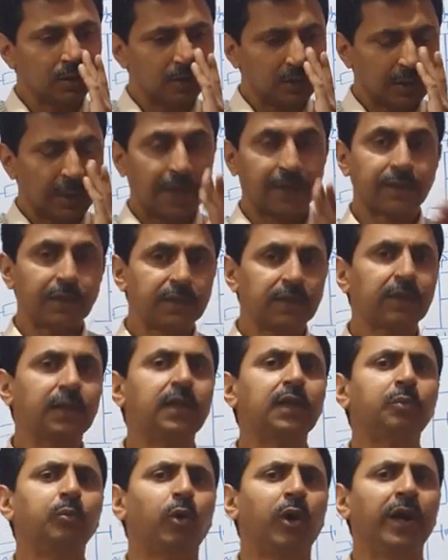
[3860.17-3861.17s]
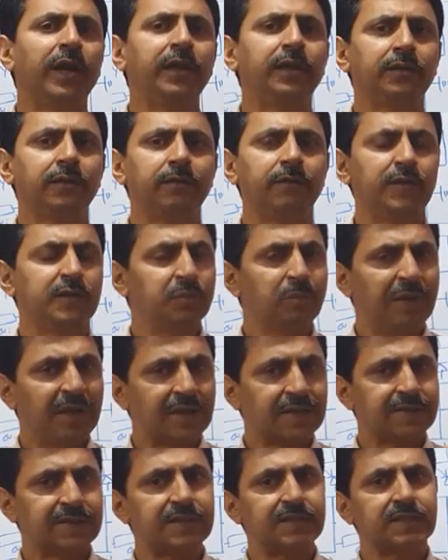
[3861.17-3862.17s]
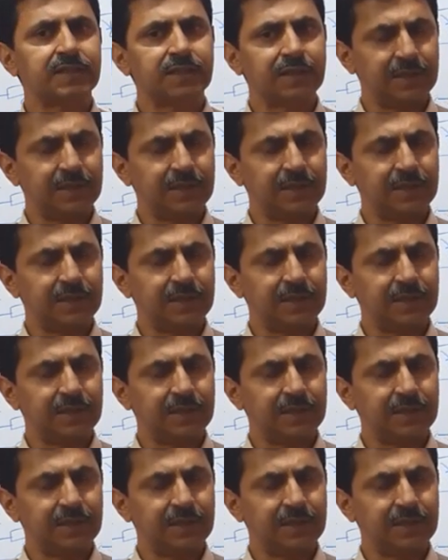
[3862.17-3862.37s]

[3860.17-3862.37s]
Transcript: And the third point, which makes